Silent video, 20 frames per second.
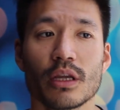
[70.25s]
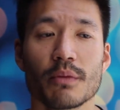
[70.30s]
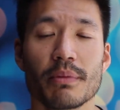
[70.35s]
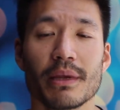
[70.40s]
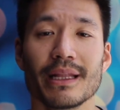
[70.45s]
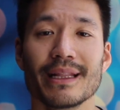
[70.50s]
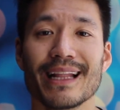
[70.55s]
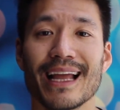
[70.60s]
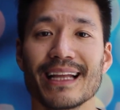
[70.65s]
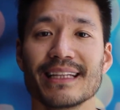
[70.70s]
it could
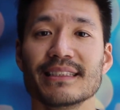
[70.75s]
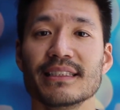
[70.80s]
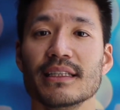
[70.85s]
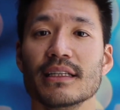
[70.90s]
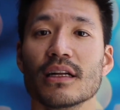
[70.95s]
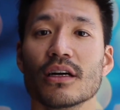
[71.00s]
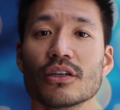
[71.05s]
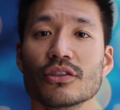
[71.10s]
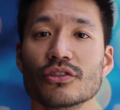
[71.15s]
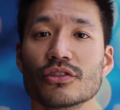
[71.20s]
be
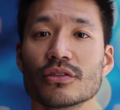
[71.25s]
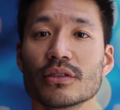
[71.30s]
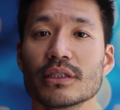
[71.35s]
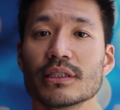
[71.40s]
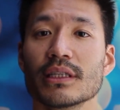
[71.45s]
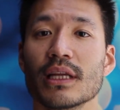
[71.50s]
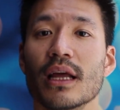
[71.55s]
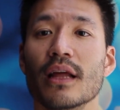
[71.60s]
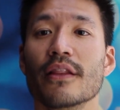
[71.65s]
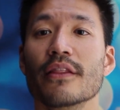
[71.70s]

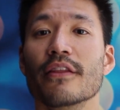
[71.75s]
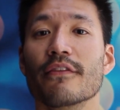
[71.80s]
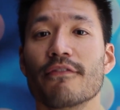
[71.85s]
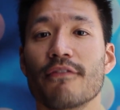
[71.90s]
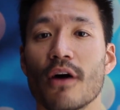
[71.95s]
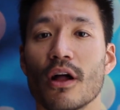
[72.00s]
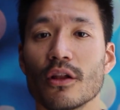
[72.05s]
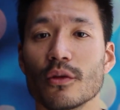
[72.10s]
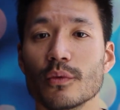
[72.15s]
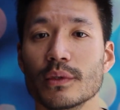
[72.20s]
1900 the
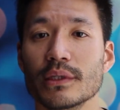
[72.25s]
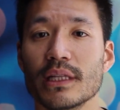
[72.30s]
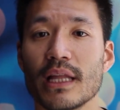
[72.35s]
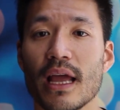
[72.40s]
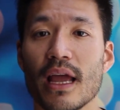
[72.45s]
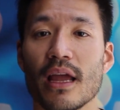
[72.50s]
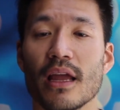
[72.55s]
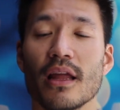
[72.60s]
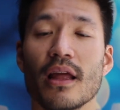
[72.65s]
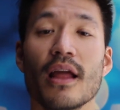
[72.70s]
following
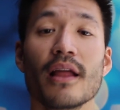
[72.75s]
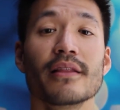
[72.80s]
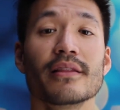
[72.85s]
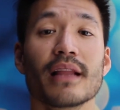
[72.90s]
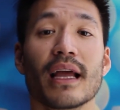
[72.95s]
day,